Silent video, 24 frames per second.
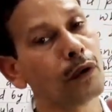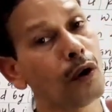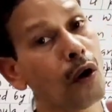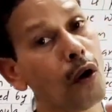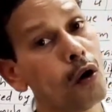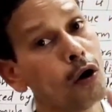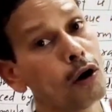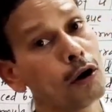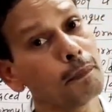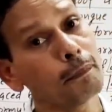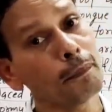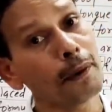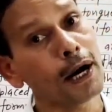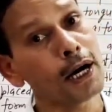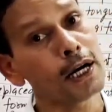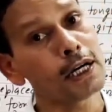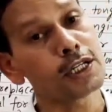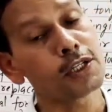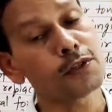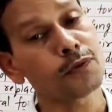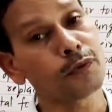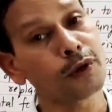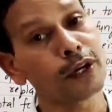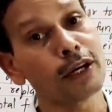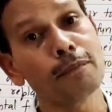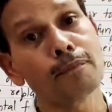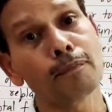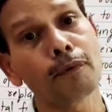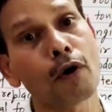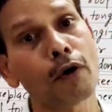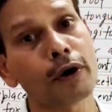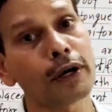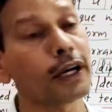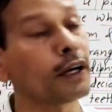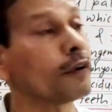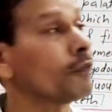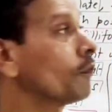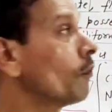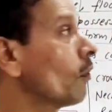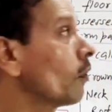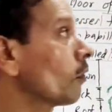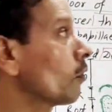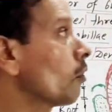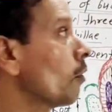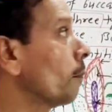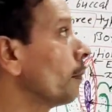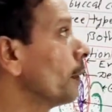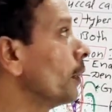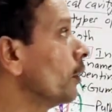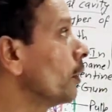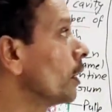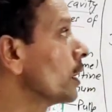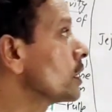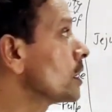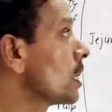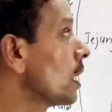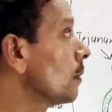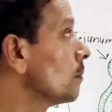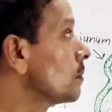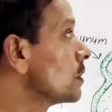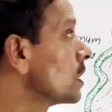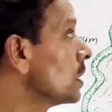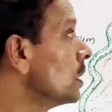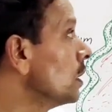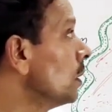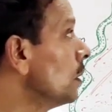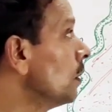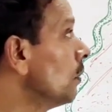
All parts very important for competitive exams.